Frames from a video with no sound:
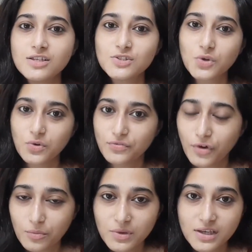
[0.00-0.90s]
So
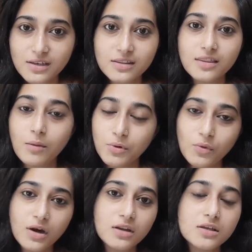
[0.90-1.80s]
for me, number
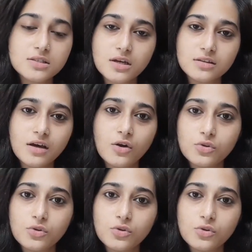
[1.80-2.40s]
one is Sardar